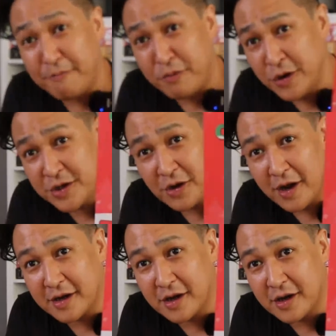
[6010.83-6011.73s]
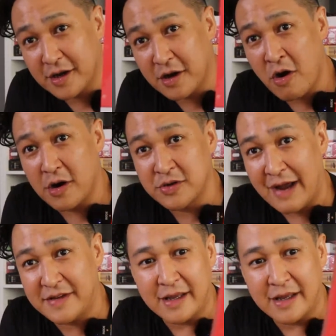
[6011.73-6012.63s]
push your luck card
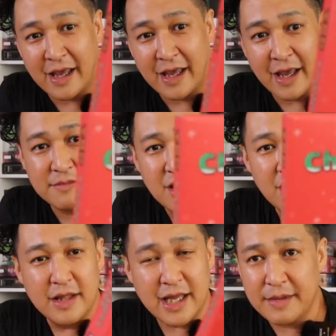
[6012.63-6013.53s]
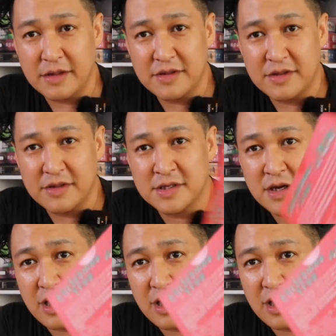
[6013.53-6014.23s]
drafting game that came out this year.